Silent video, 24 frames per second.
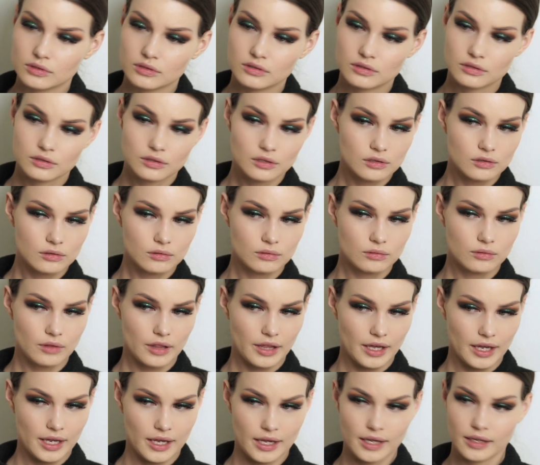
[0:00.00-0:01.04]
to do
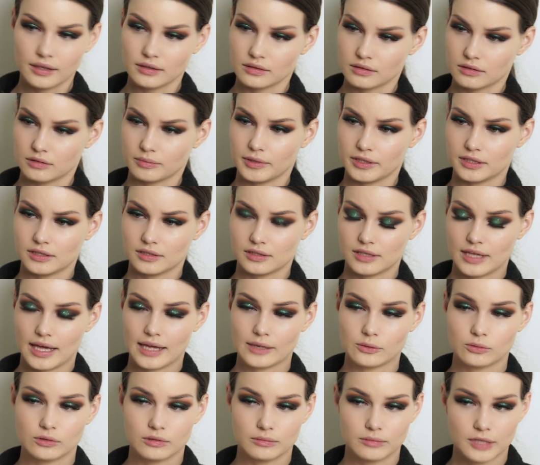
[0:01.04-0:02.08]
that because
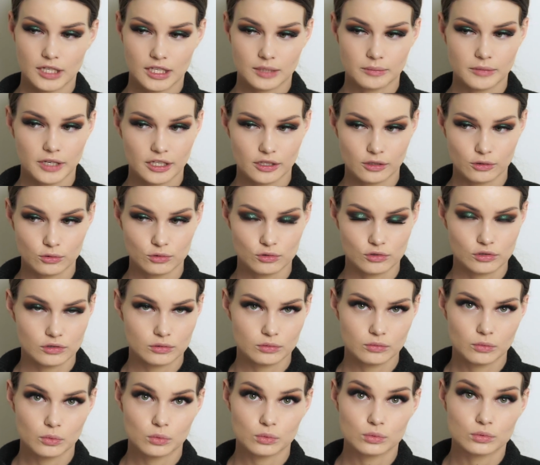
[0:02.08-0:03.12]
that will make my nose
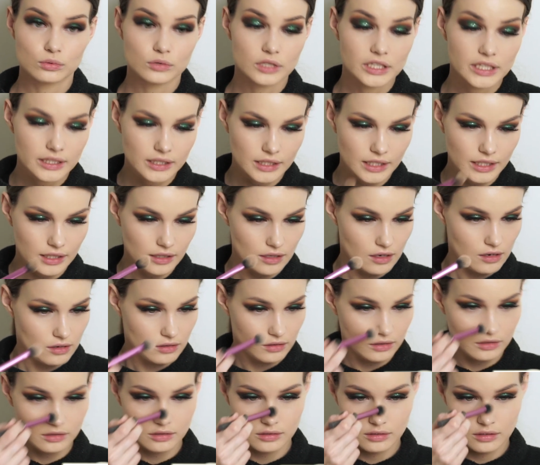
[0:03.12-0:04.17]
really
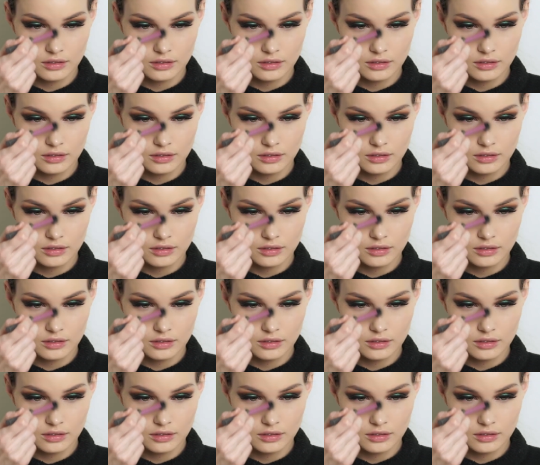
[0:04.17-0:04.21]
long.